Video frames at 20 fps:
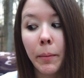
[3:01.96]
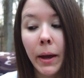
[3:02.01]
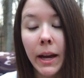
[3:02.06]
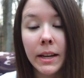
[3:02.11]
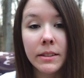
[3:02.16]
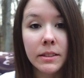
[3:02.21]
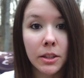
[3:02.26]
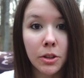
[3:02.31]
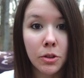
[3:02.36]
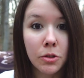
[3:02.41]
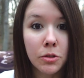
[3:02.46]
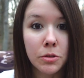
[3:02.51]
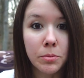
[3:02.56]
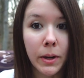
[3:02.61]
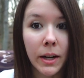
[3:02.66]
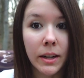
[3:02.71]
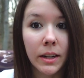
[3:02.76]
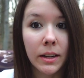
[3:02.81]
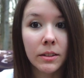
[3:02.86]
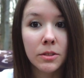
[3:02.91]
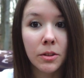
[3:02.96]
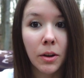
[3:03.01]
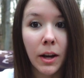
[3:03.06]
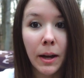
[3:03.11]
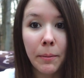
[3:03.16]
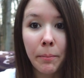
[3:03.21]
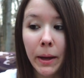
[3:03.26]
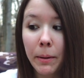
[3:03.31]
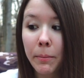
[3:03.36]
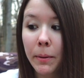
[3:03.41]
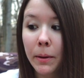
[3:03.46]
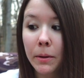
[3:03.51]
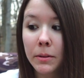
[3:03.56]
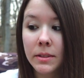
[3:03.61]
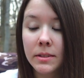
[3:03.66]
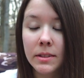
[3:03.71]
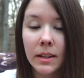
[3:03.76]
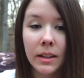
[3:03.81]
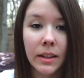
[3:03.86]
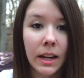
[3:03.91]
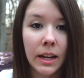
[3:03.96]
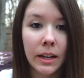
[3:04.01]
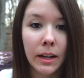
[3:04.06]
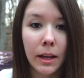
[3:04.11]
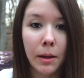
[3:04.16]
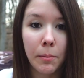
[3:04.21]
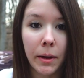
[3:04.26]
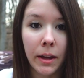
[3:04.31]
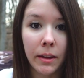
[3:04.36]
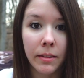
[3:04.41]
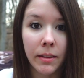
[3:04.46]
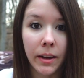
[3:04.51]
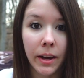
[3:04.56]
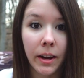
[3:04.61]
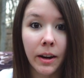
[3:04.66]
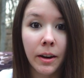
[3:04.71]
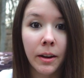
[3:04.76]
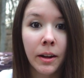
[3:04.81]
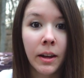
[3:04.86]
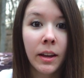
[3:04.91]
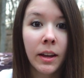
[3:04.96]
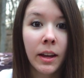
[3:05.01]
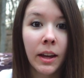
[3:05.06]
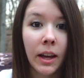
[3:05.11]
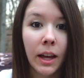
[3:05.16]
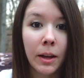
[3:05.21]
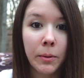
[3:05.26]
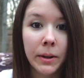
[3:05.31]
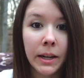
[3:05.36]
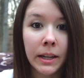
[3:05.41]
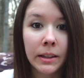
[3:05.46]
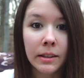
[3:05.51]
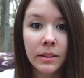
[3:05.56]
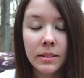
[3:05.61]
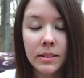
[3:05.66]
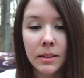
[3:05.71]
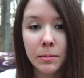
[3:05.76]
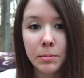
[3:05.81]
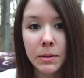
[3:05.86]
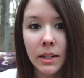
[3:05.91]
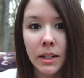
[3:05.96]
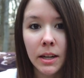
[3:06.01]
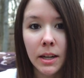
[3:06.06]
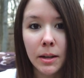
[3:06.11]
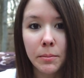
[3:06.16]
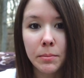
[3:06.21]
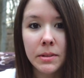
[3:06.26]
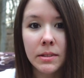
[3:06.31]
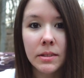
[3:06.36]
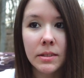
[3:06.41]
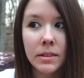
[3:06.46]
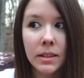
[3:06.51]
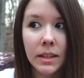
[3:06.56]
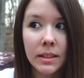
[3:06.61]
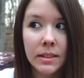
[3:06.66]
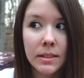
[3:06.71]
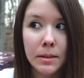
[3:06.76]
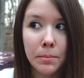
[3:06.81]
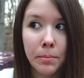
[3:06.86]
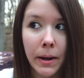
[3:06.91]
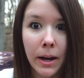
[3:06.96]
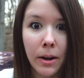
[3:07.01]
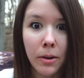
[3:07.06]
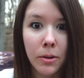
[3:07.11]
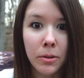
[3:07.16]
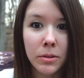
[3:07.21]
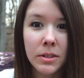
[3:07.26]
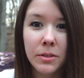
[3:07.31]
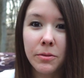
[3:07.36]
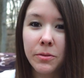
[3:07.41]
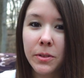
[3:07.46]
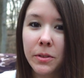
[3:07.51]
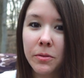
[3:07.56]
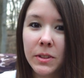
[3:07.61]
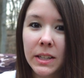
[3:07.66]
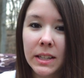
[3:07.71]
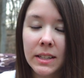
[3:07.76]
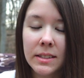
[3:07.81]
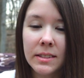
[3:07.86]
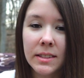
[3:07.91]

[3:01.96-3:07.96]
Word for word: as a used product. So I might be able to sell it on eBay there. And when I looked up the comps, it's about $50 to